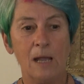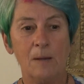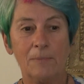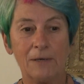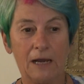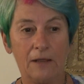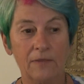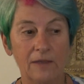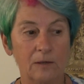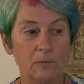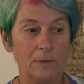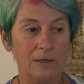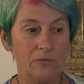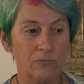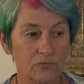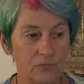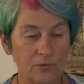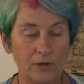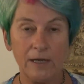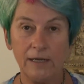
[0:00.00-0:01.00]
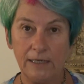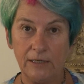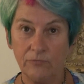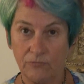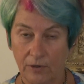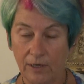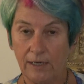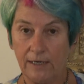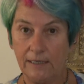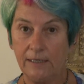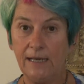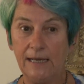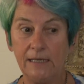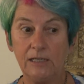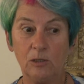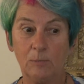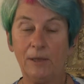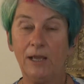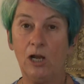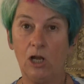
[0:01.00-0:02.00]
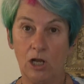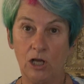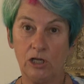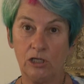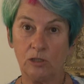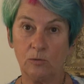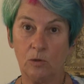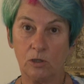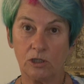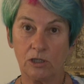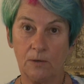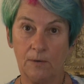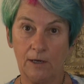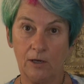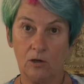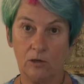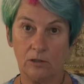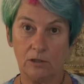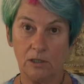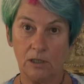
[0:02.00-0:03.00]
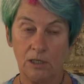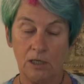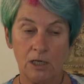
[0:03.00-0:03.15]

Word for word: but I think we really, really need to be alert to what's going on.